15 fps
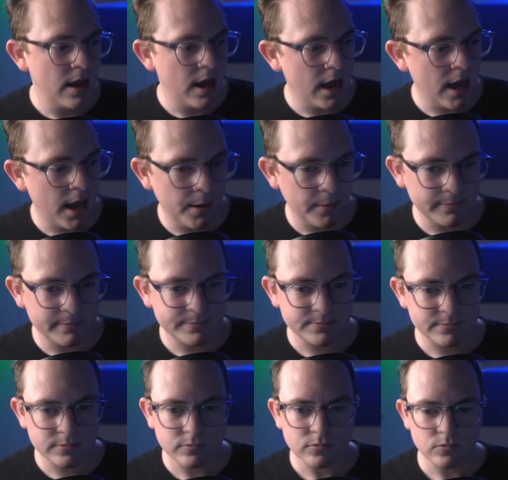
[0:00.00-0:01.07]

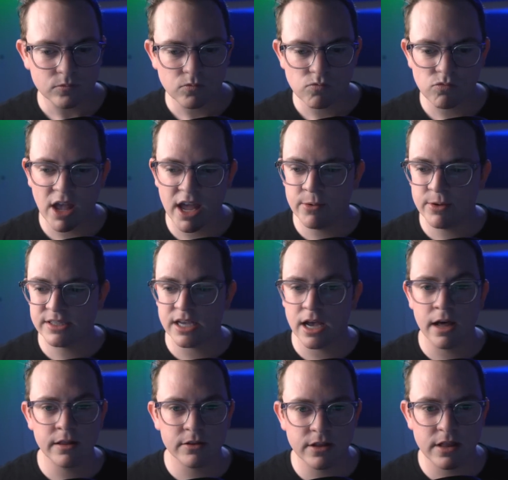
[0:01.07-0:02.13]
Anyways,
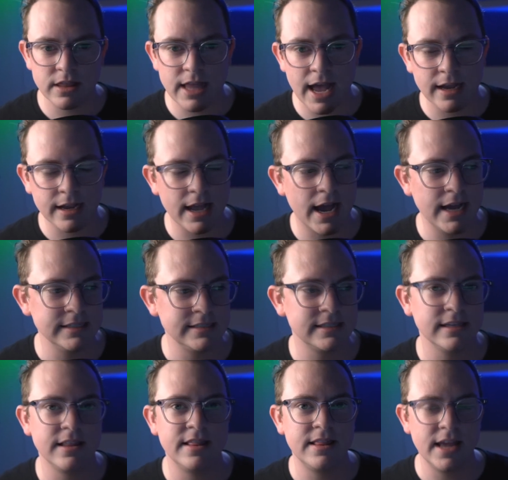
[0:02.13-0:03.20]
other than that, guys,
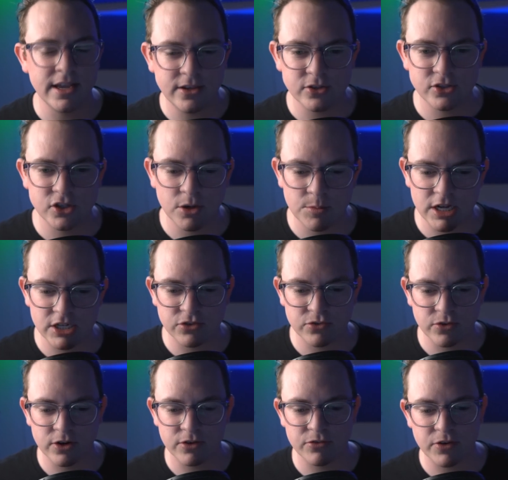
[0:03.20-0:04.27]
thank you so much
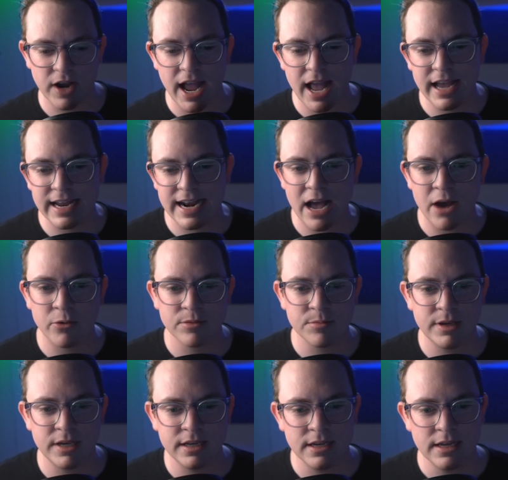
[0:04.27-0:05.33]
for hanging out with
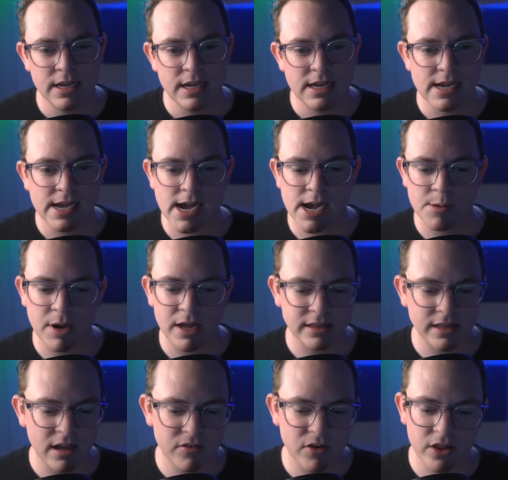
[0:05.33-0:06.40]
me. I
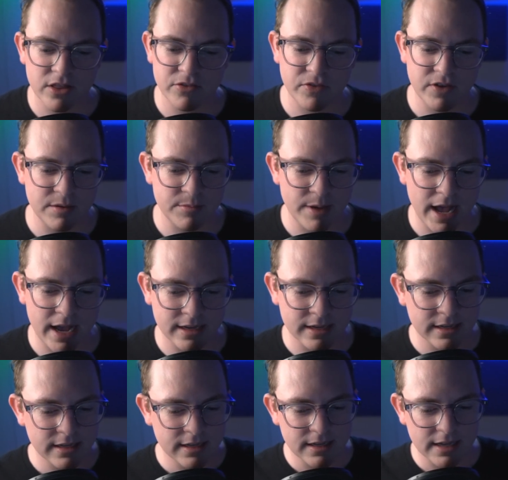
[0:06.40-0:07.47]
love all the
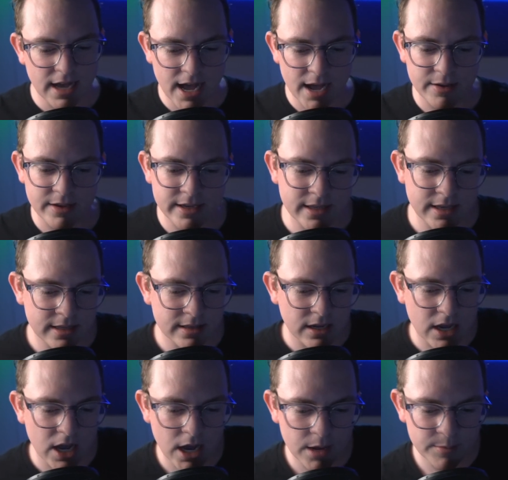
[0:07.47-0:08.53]
feedback in the
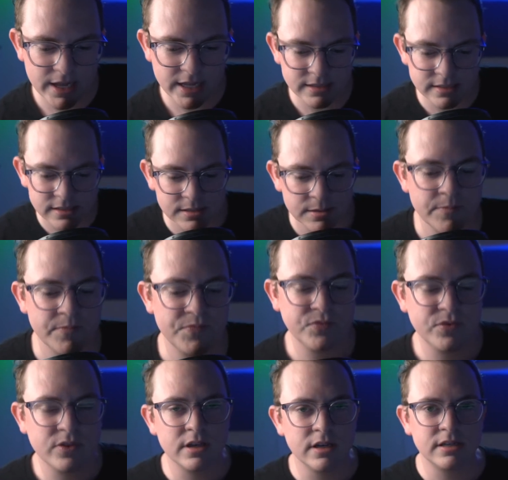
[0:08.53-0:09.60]
comments.
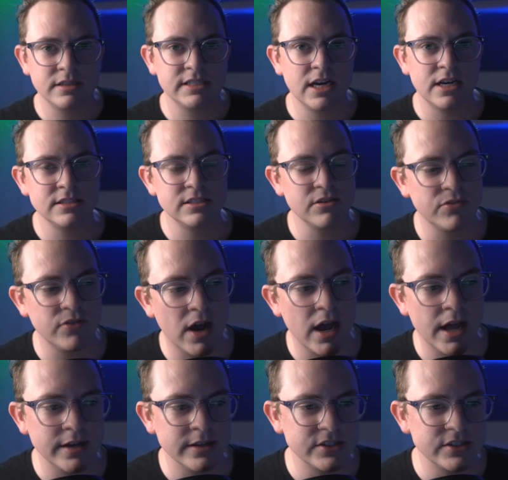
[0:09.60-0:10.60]
Tons of fun.